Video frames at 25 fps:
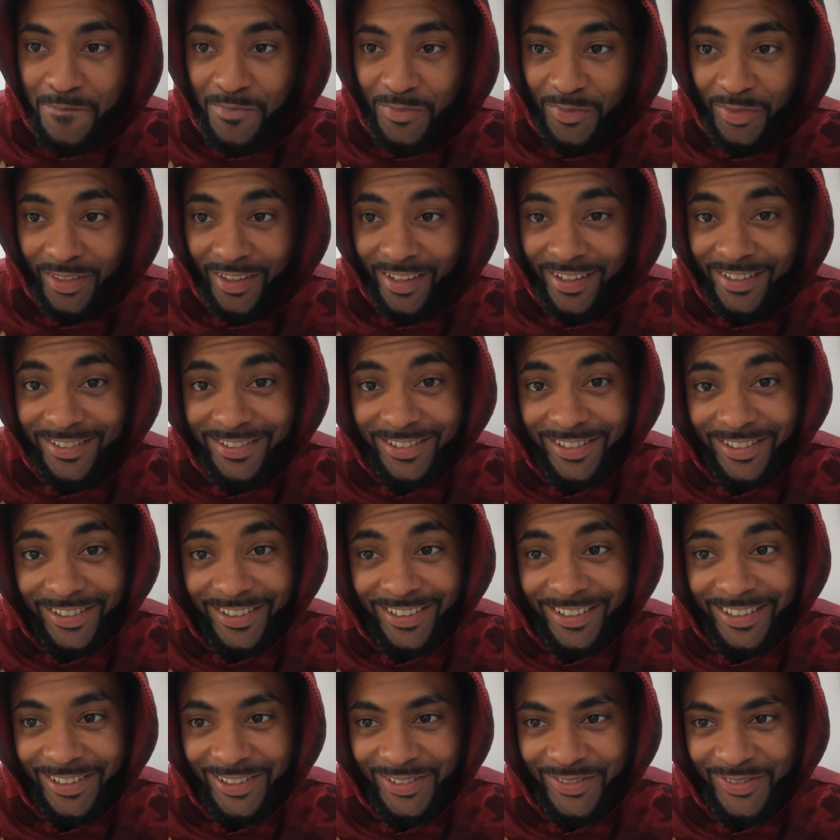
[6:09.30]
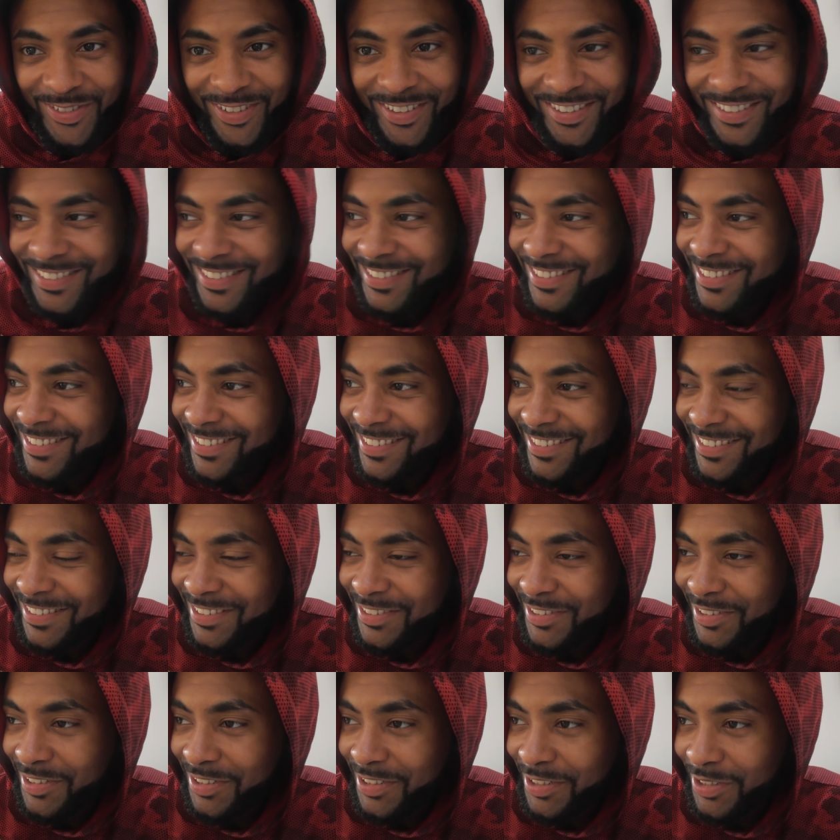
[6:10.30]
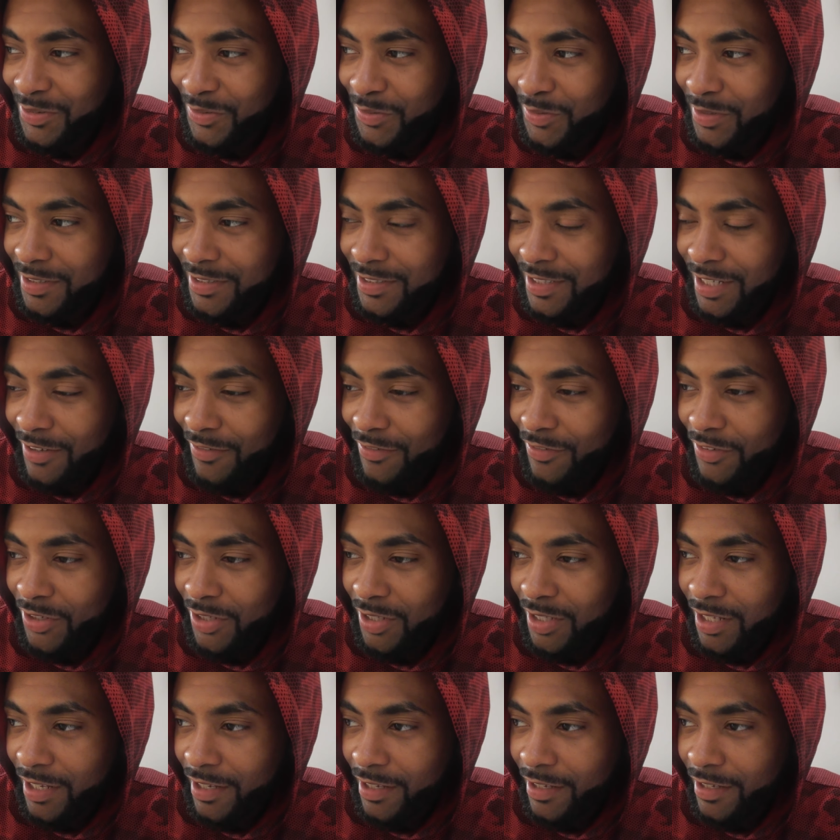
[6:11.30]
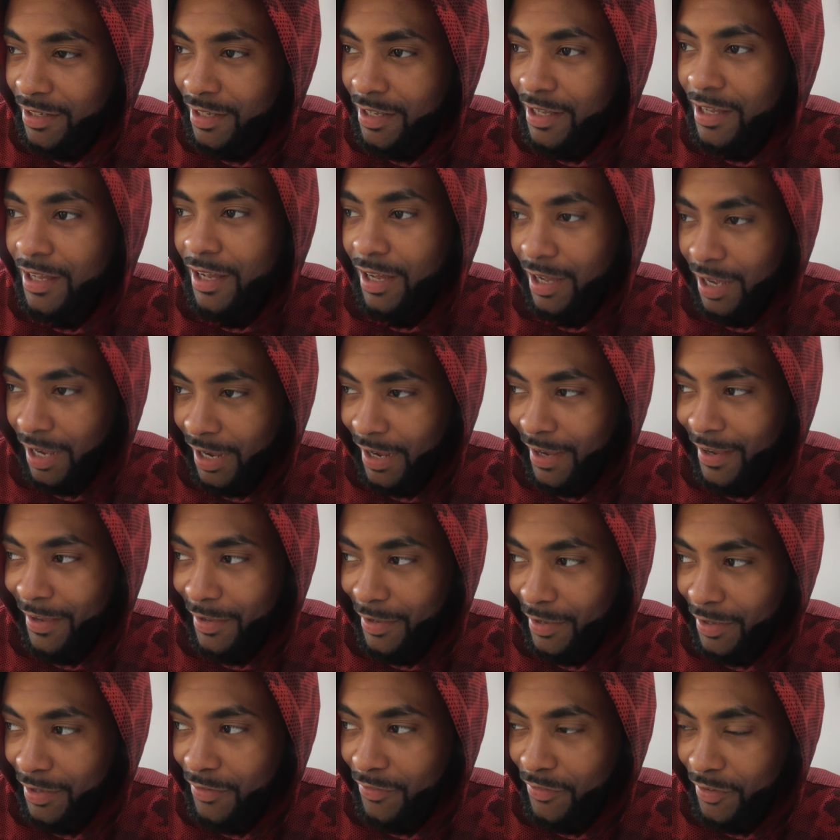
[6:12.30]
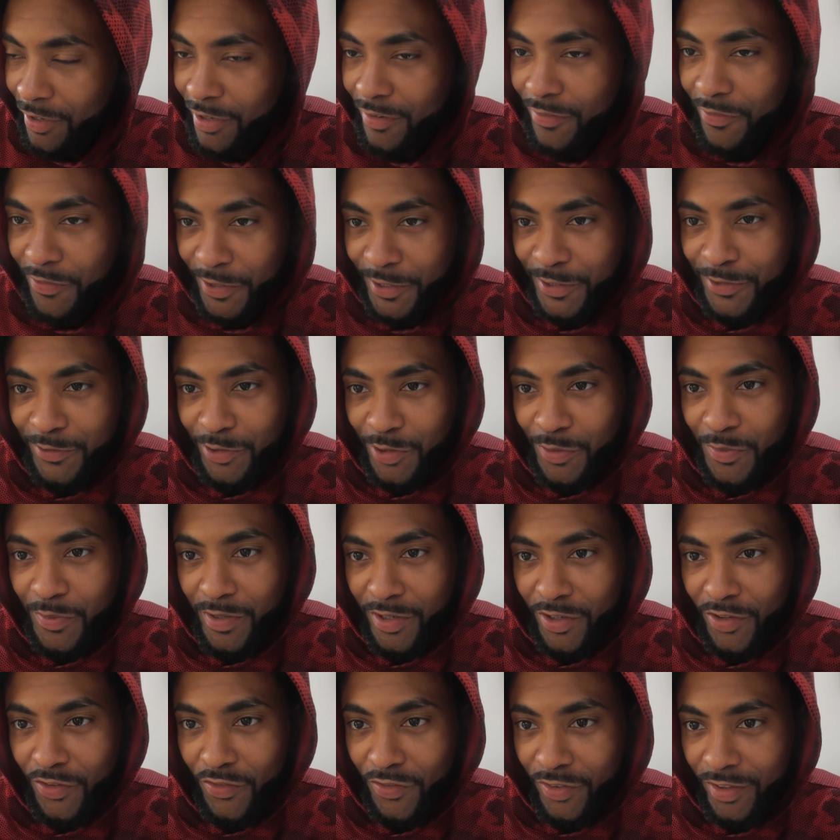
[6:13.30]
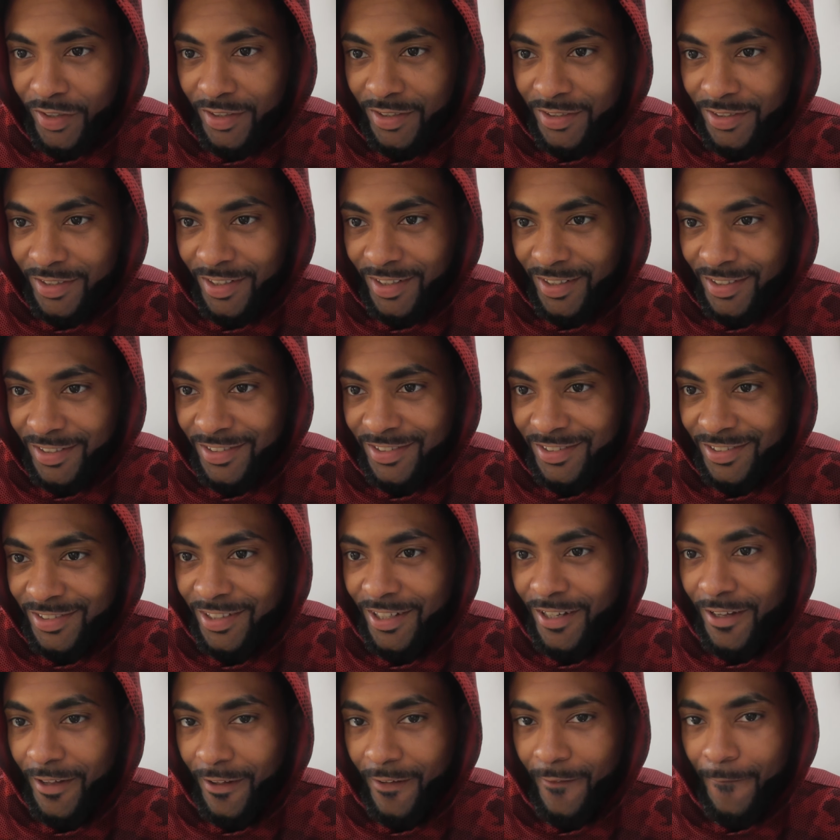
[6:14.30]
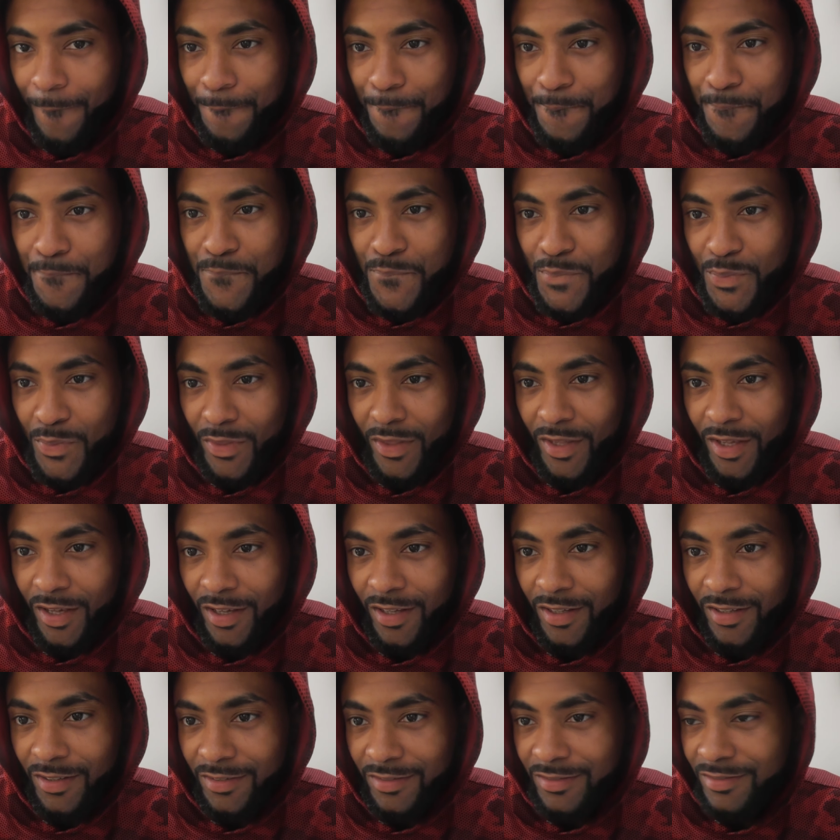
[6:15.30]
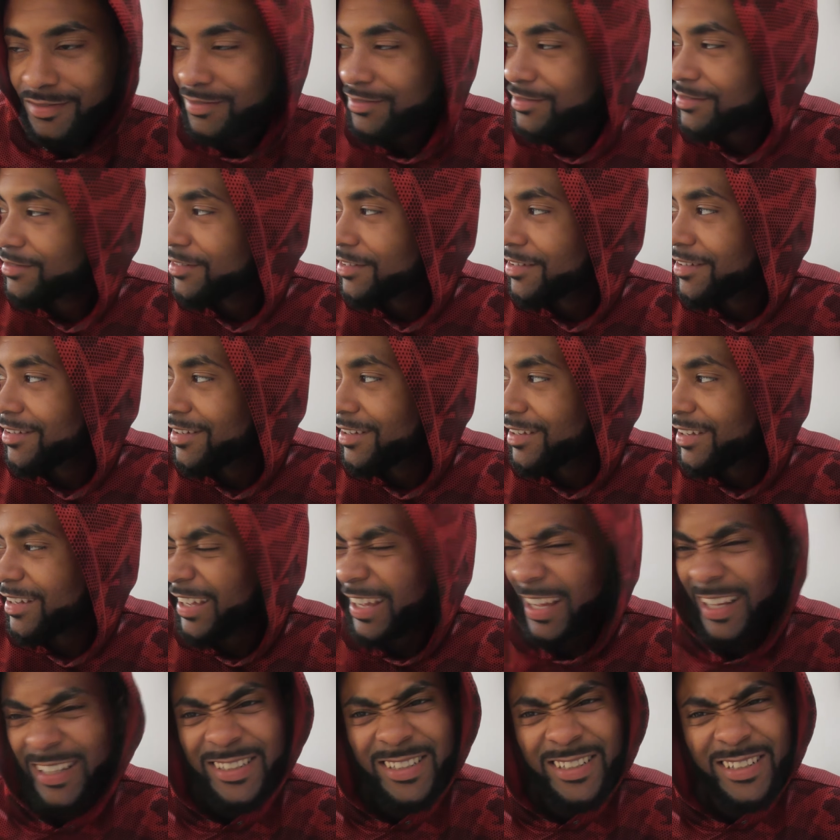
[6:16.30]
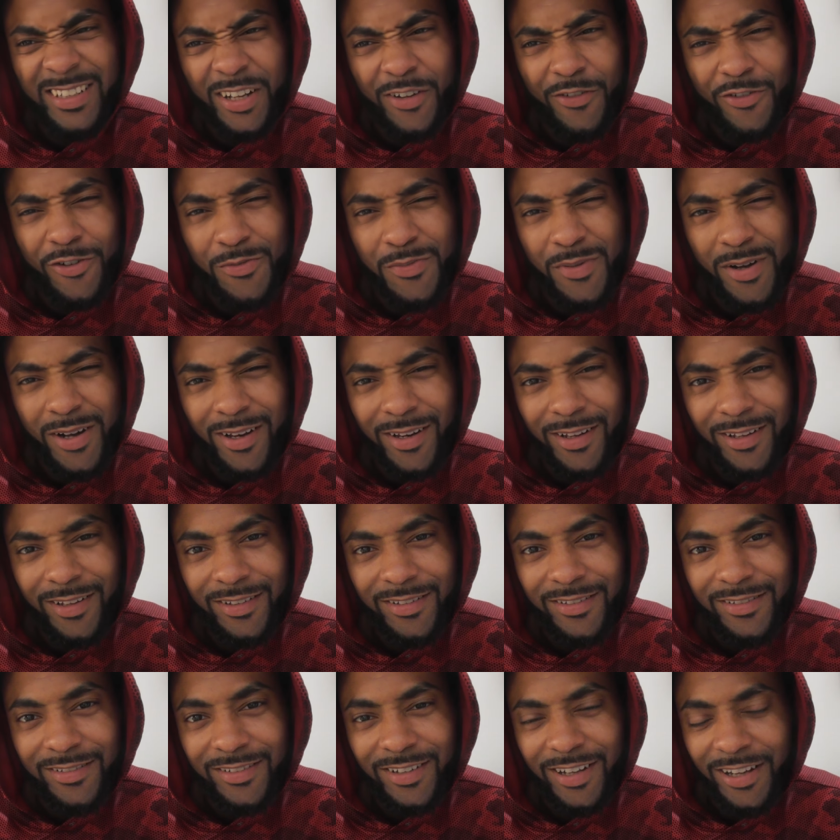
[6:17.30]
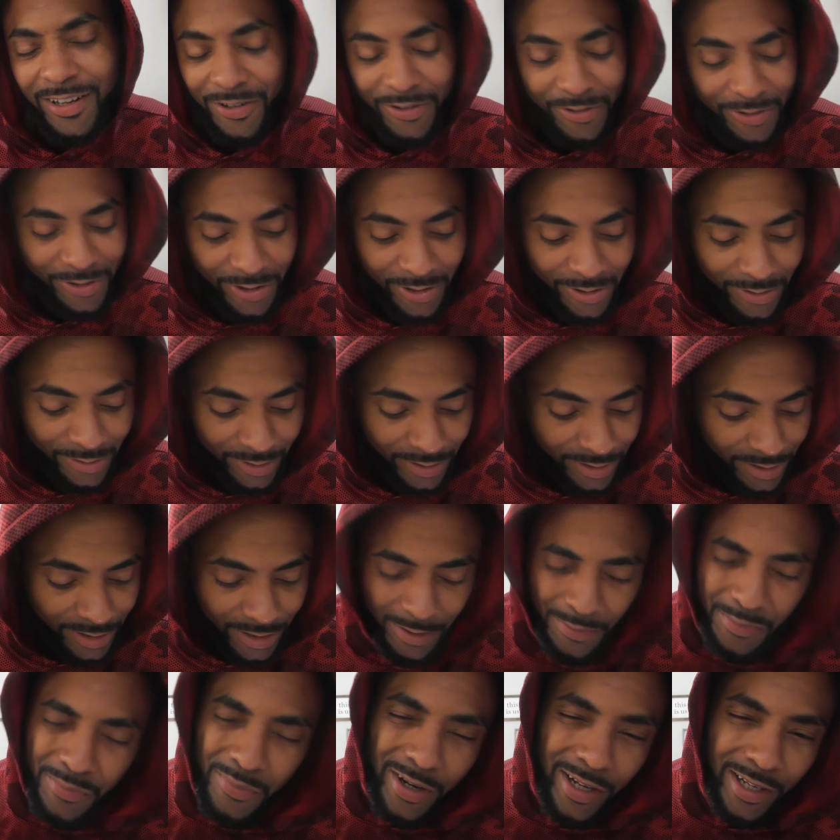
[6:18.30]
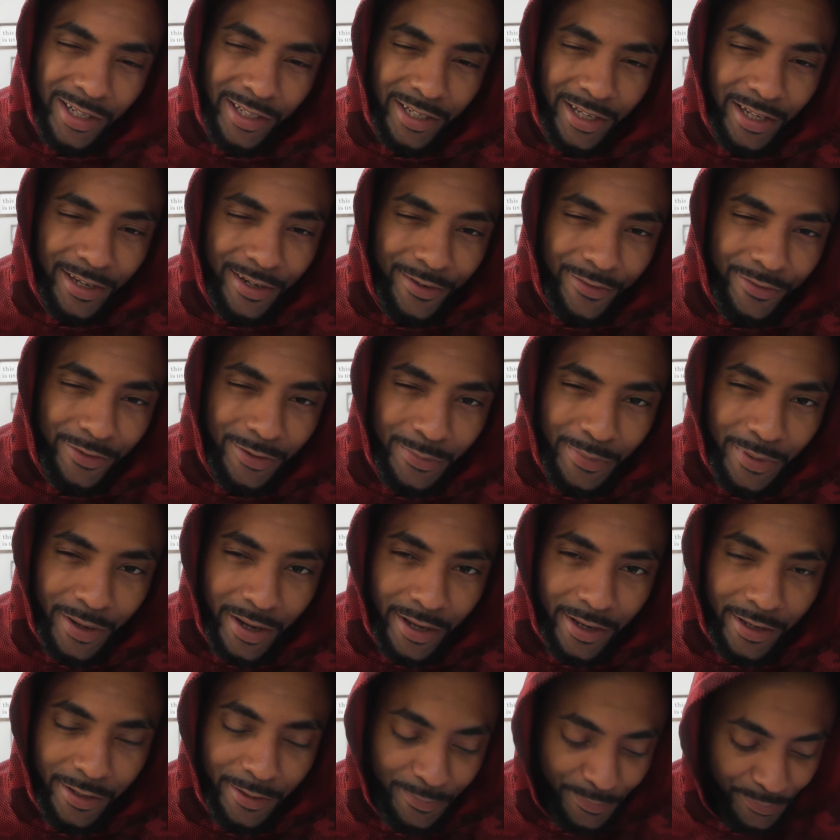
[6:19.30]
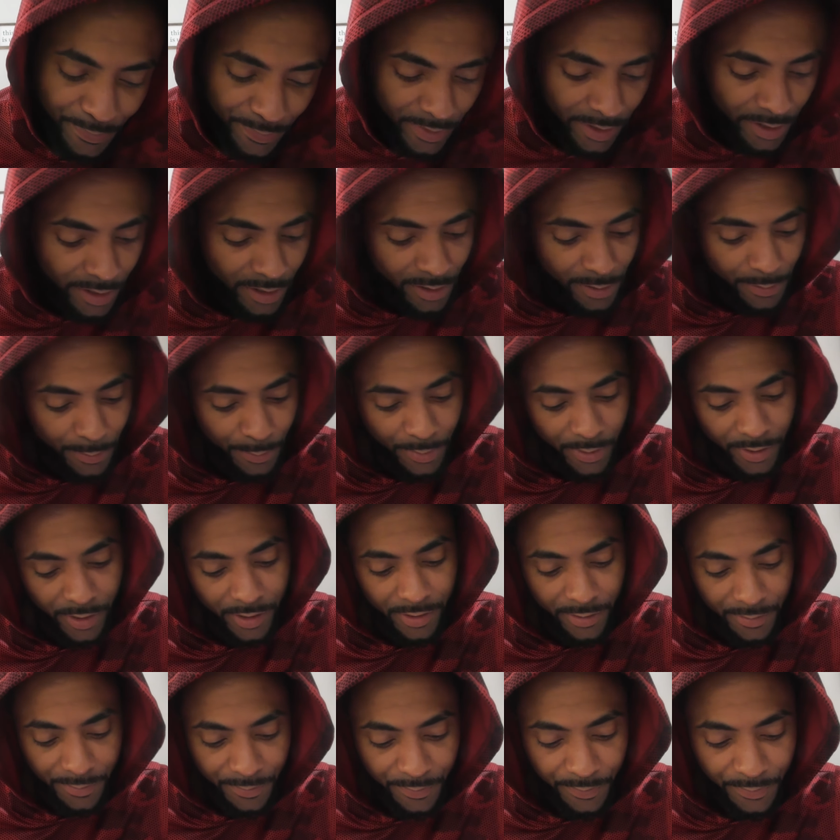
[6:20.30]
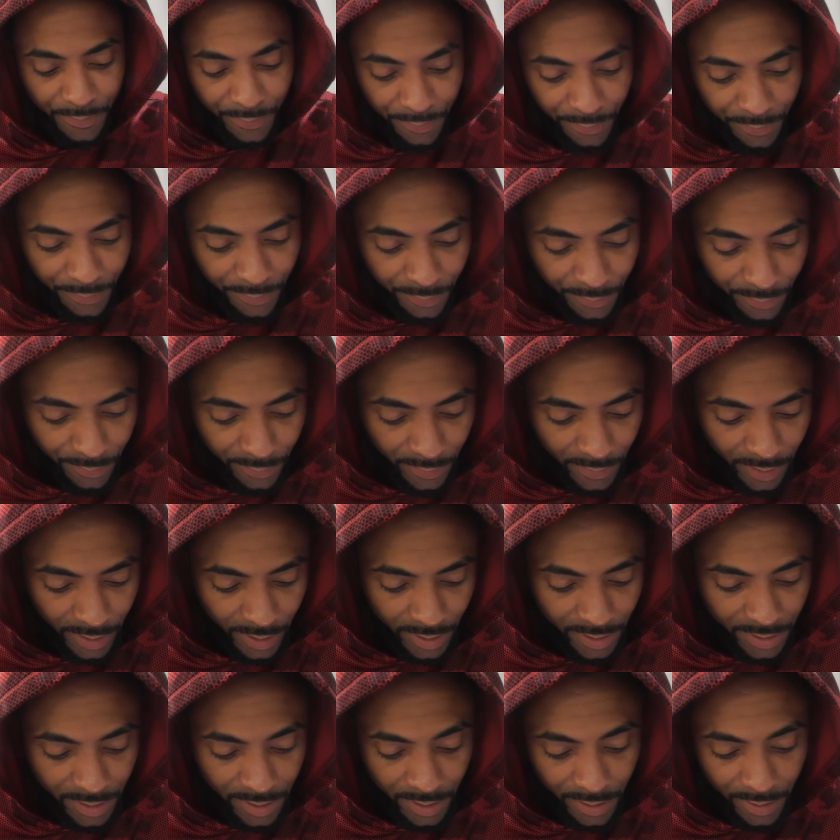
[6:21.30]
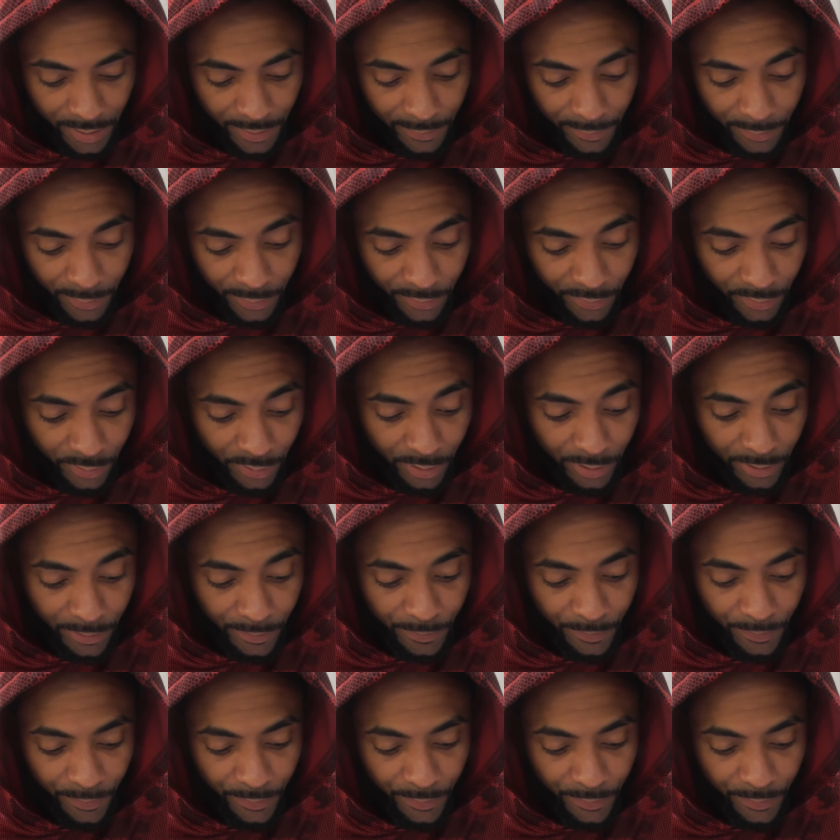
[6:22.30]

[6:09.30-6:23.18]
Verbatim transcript: These are good ones. These are good ones. I feel like I have had friends with benefits, yes. Yeah. Hasn't everybody? I don't know. Probably not everybody. But, yes, I have before.